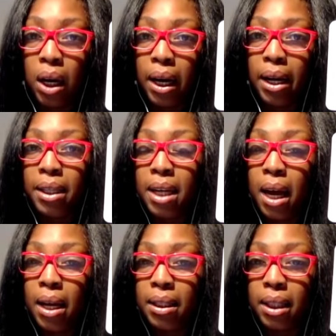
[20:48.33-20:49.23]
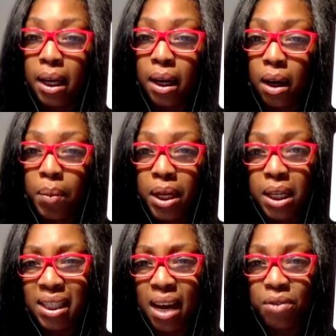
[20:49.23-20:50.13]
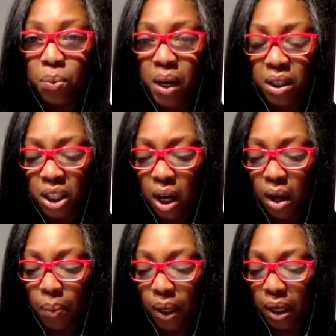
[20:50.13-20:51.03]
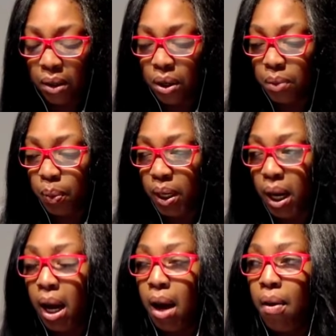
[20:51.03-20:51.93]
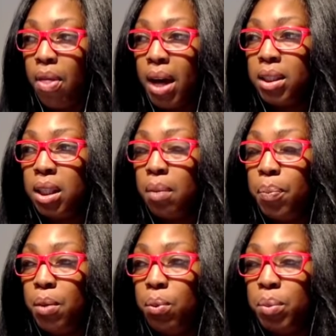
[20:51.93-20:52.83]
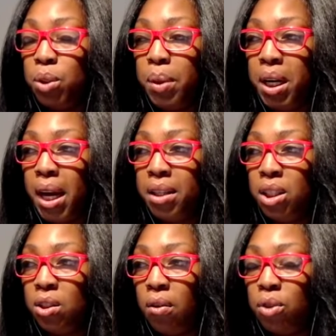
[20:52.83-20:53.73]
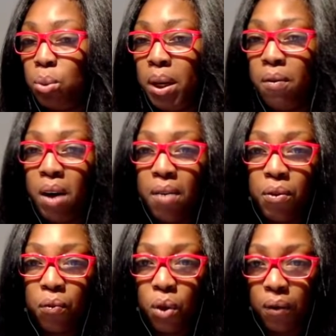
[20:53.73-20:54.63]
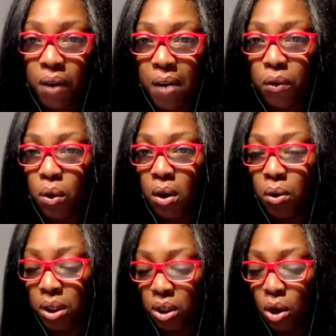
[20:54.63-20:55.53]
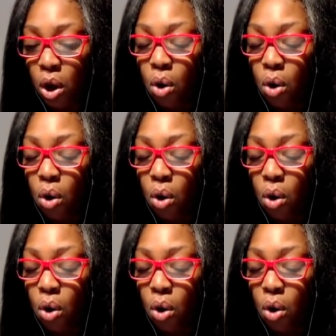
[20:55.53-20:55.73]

And it doesn't have to be a child, but it could be that people between the ages of 25 and 45 are going to